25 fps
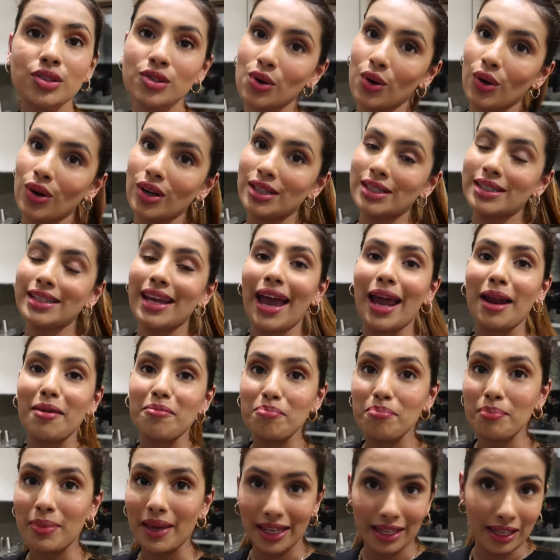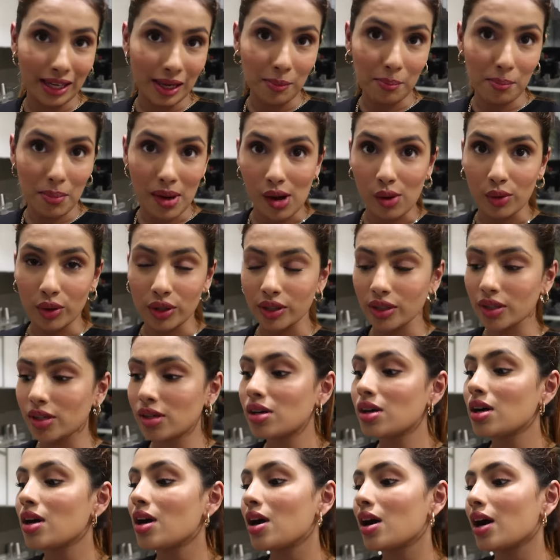salt and baking
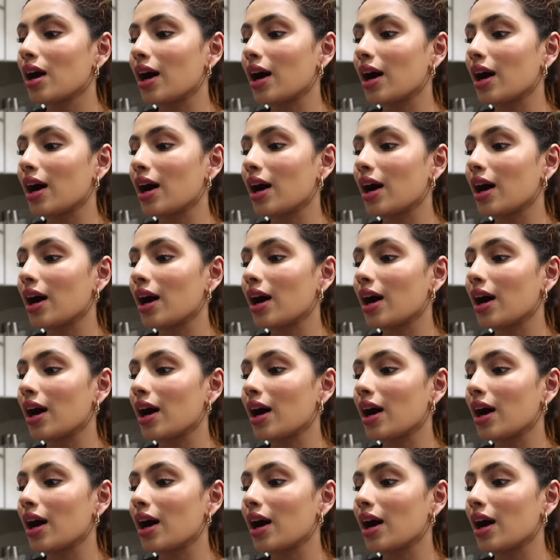powder.